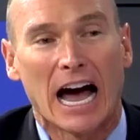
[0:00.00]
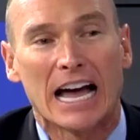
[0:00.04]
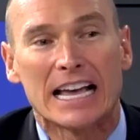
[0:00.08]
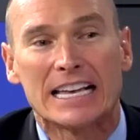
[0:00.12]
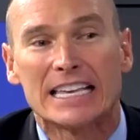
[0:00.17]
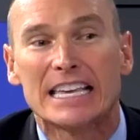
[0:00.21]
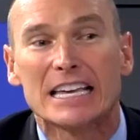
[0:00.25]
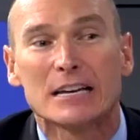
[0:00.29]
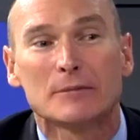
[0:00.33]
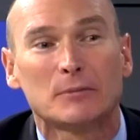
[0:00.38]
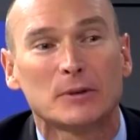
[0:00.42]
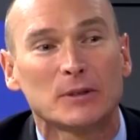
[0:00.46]
I
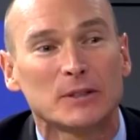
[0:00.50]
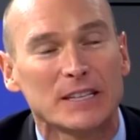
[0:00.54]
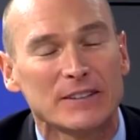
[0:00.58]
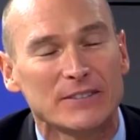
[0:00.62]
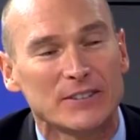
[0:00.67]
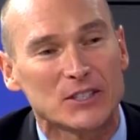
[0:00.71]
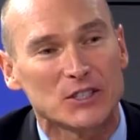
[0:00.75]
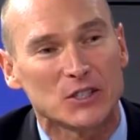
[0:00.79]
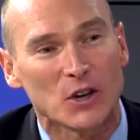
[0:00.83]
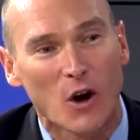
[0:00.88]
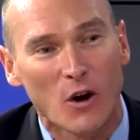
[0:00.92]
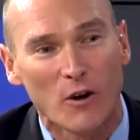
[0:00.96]
can't believe
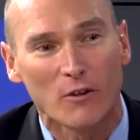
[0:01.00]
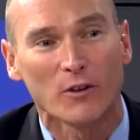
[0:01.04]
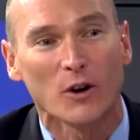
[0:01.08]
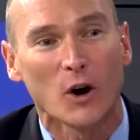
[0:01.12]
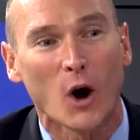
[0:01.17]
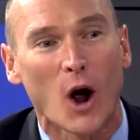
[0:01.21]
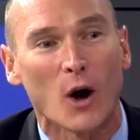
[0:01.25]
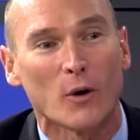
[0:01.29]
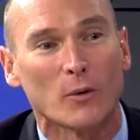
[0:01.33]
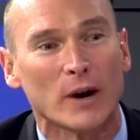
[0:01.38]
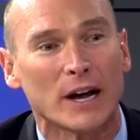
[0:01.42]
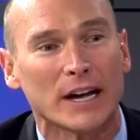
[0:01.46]
it's over
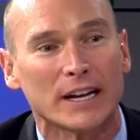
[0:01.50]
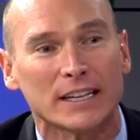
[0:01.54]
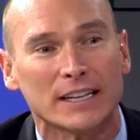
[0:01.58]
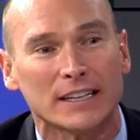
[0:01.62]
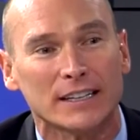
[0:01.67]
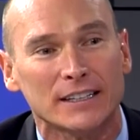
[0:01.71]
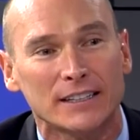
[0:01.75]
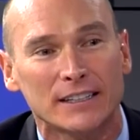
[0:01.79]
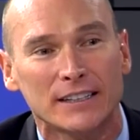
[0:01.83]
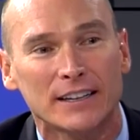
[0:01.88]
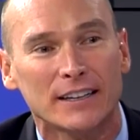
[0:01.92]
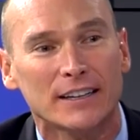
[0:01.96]

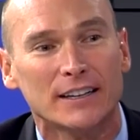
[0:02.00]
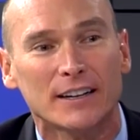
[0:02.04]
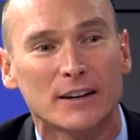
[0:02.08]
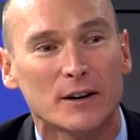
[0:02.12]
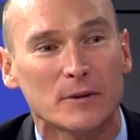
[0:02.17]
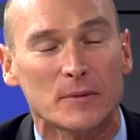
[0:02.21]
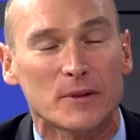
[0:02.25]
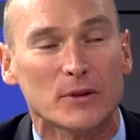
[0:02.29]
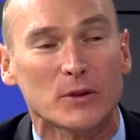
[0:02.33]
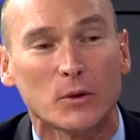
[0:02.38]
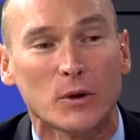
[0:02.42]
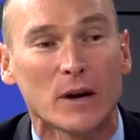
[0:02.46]
already.
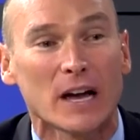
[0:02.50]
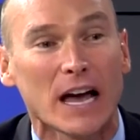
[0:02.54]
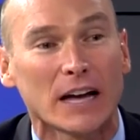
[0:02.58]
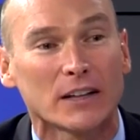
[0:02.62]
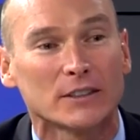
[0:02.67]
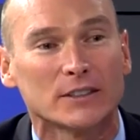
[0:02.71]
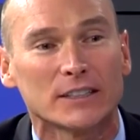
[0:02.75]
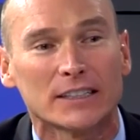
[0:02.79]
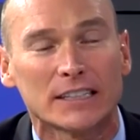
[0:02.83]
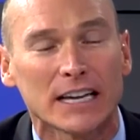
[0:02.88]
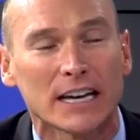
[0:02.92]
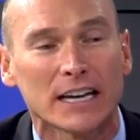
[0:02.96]
I mean, the way I
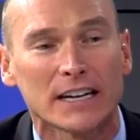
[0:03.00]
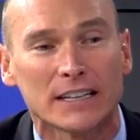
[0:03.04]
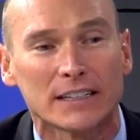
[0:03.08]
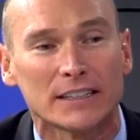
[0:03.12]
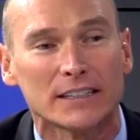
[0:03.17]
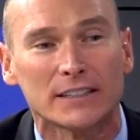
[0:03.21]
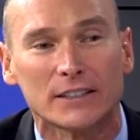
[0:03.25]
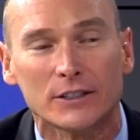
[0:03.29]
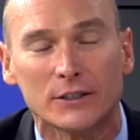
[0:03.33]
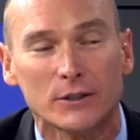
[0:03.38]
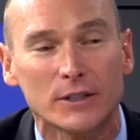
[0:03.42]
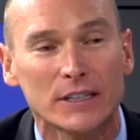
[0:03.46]
look at
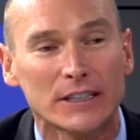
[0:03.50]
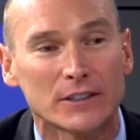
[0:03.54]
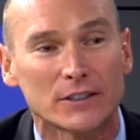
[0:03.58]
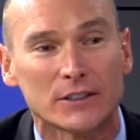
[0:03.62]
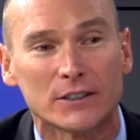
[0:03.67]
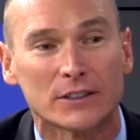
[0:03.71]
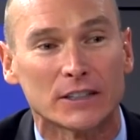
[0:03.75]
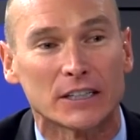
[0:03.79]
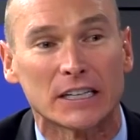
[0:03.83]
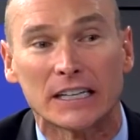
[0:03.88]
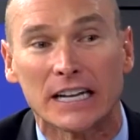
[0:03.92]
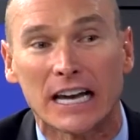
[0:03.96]
it, you
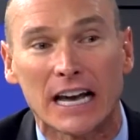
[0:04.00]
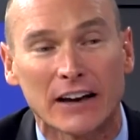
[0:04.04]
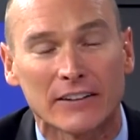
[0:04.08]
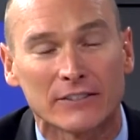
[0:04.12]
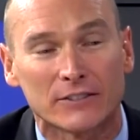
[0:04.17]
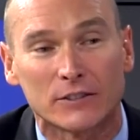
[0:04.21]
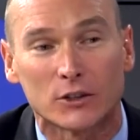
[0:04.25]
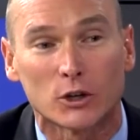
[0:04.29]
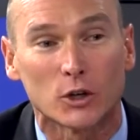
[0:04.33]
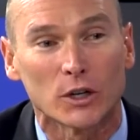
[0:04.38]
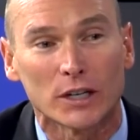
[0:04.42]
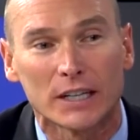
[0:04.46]
either are gonna
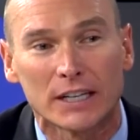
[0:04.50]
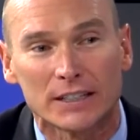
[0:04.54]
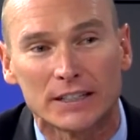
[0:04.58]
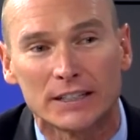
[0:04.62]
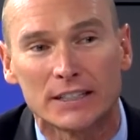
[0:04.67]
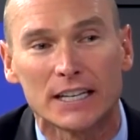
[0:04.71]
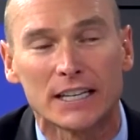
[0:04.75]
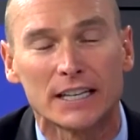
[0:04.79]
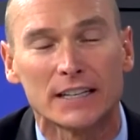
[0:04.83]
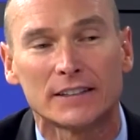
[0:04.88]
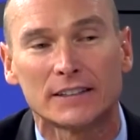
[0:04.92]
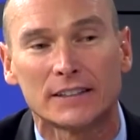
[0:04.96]
have crooked
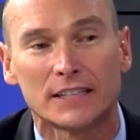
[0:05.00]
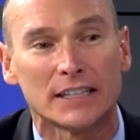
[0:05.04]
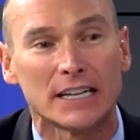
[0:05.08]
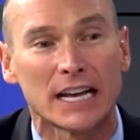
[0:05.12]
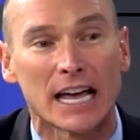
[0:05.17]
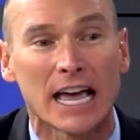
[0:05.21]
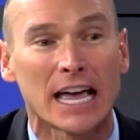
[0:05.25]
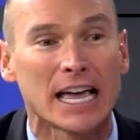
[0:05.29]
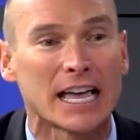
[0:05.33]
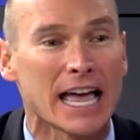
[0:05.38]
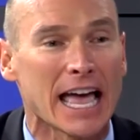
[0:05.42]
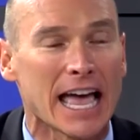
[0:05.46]
teeth
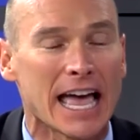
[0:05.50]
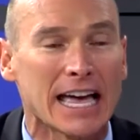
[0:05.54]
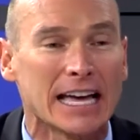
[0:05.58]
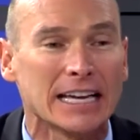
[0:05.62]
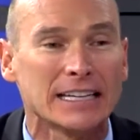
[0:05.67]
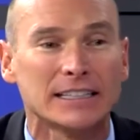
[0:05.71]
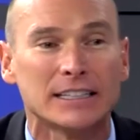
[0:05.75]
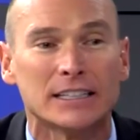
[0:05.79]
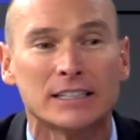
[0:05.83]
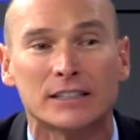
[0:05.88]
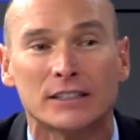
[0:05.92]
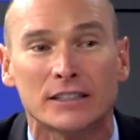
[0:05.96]
today
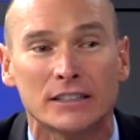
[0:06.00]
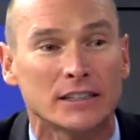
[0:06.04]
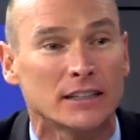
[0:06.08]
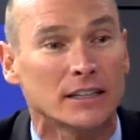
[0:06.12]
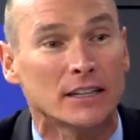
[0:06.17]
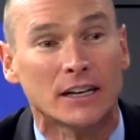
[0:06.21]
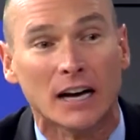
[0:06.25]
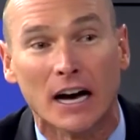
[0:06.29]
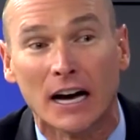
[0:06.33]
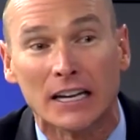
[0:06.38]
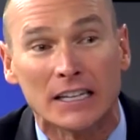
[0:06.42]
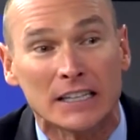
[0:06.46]
and in
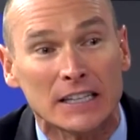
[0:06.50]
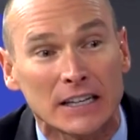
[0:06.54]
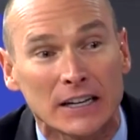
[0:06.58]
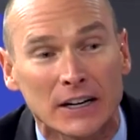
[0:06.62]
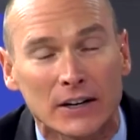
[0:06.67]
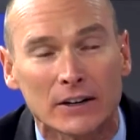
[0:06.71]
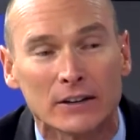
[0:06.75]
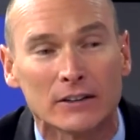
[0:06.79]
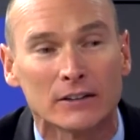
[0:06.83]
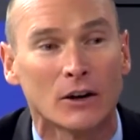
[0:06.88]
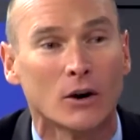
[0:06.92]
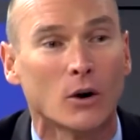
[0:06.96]
a
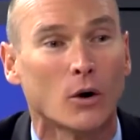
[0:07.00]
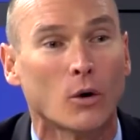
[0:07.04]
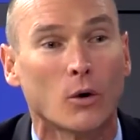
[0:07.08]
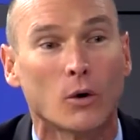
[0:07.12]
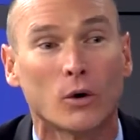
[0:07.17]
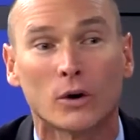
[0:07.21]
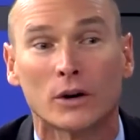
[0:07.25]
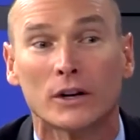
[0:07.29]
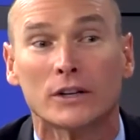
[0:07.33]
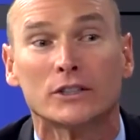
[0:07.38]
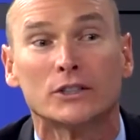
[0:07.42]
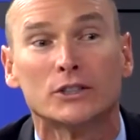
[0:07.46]
year
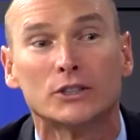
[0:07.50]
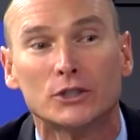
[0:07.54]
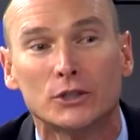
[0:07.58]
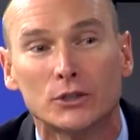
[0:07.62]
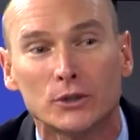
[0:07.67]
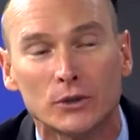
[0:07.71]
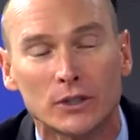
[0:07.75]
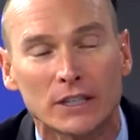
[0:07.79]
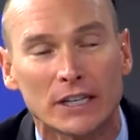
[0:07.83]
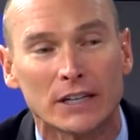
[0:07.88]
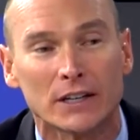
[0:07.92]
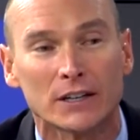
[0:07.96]
or
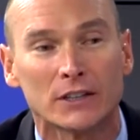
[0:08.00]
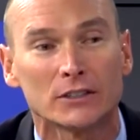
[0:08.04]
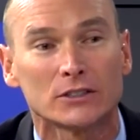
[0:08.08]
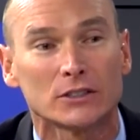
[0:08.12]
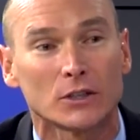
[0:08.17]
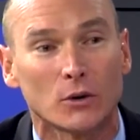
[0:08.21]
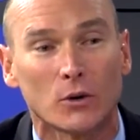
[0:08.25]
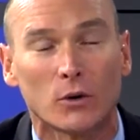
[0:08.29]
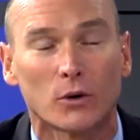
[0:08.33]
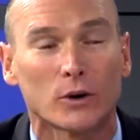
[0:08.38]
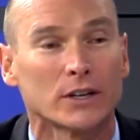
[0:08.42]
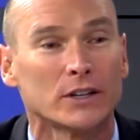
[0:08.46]
2 years,
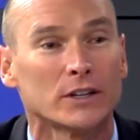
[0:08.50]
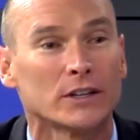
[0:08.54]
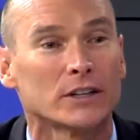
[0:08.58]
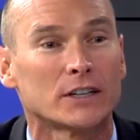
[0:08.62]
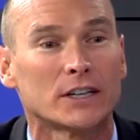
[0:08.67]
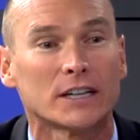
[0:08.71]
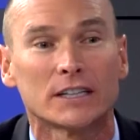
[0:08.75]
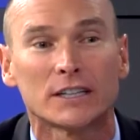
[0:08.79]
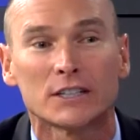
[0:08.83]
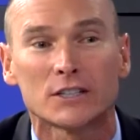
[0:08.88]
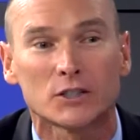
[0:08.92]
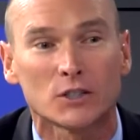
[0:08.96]
or you're
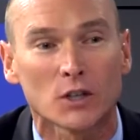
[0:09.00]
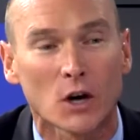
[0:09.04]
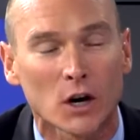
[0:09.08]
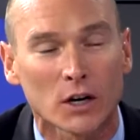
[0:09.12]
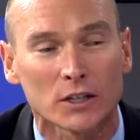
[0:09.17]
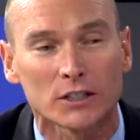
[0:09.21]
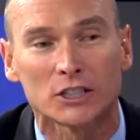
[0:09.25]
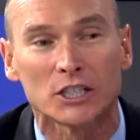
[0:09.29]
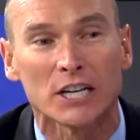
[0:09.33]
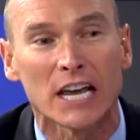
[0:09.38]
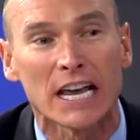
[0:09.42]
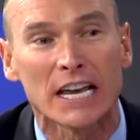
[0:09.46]
gonna
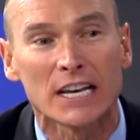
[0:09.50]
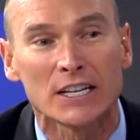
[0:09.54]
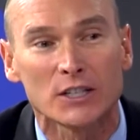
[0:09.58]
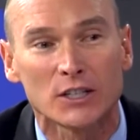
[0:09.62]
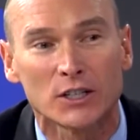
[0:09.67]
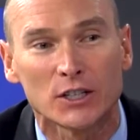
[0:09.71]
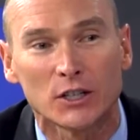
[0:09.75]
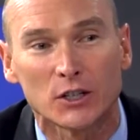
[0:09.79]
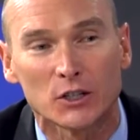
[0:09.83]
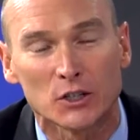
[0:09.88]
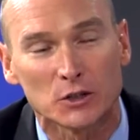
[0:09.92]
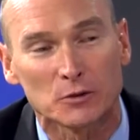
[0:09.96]
start
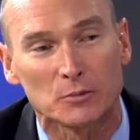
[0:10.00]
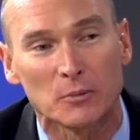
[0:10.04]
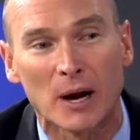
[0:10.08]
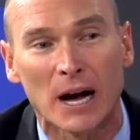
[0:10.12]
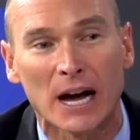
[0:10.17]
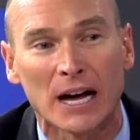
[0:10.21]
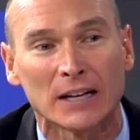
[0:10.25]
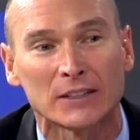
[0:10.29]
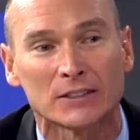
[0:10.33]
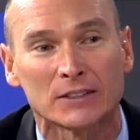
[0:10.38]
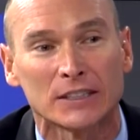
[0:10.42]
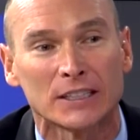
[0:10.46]
changing your
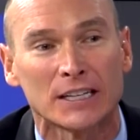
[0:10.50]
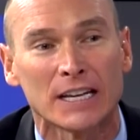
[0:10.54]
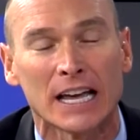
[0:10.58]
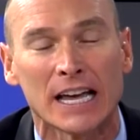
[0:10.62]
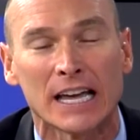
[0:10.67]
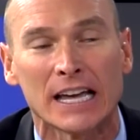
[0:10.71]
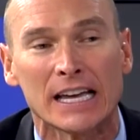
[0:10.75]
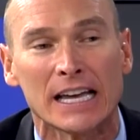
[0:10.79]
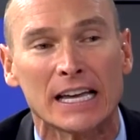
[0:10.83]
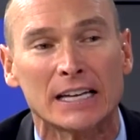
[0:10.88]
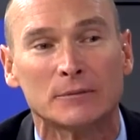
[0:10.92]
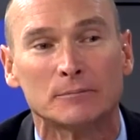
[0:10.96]
smile
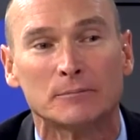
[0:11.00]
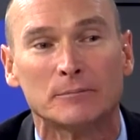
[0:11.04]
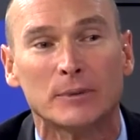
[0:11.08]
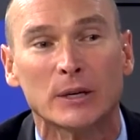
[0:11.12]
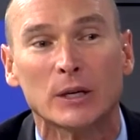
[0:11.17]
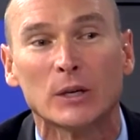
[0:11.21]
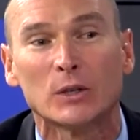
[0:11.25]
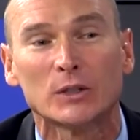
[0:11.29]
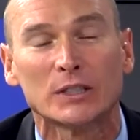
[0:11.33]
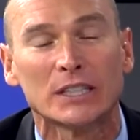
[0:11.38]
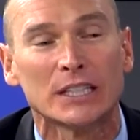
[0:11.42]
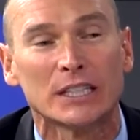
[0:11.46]
today and
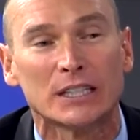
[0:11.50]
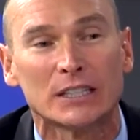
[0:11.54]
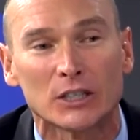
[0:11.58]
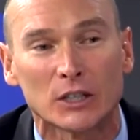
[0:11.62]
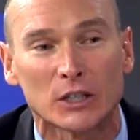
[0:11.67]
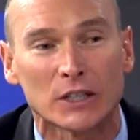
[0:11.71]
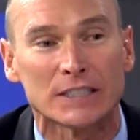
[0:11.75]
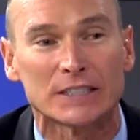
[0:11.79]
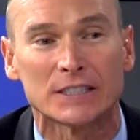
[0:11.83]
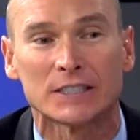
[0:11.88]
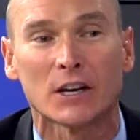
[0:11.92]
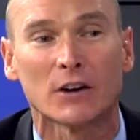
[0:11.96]
building
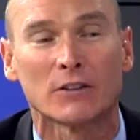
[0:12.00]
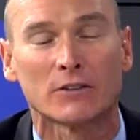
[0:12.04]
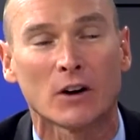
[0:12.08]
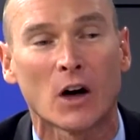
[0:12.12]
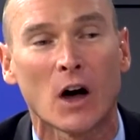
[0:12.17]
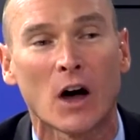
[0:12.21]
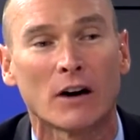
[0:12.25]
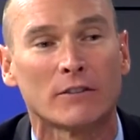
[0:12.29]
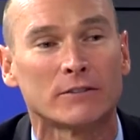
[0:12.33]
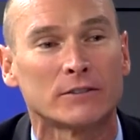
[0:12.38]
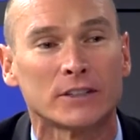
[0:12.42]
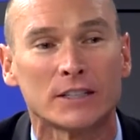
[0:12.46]
your
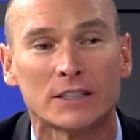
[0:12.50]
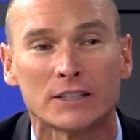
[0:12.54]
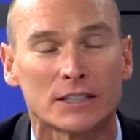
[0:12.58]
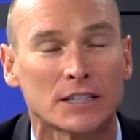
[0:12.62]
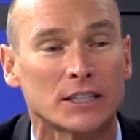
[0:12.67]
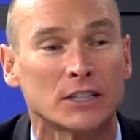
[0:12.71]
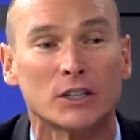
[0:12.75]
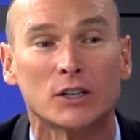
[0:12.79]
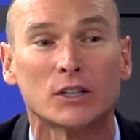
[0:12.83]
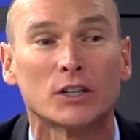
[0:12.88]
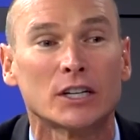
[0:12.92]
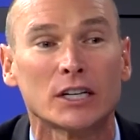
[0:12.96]
self-confidence,
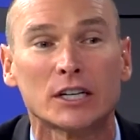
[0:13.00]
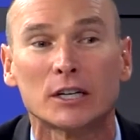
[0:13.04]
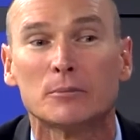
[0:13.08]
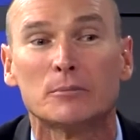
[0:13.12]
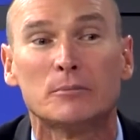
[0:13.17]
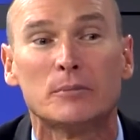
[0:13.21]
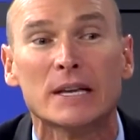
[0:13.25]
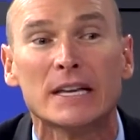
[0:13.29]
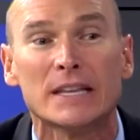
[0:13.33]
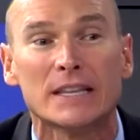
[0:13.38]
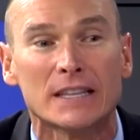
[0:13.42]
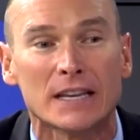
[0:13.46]
and you're gonna
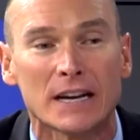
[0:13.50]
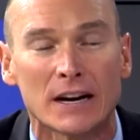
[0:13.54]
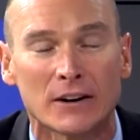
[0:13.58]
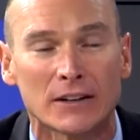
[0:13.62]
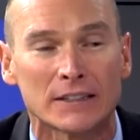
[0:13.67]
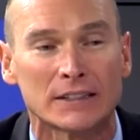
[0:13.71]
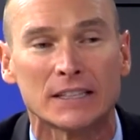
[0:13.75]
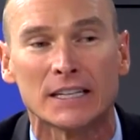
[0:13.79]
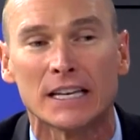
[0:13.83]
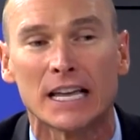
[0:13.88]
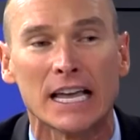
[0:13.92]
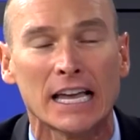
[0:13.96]
be there
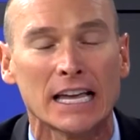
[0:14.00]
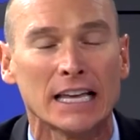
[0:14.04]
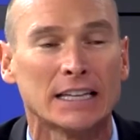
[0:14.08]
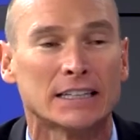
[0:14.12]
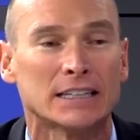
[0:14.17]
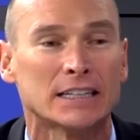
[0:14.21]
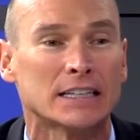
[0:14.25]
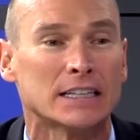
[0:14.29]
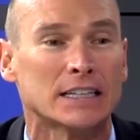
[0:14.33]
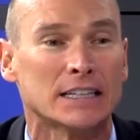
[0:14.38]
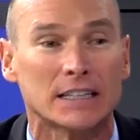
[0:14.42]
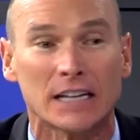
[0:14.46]
at the
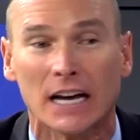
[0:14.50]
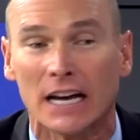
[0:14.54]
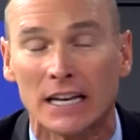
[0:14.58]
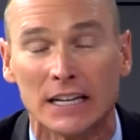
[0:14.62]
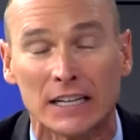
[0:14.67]
end in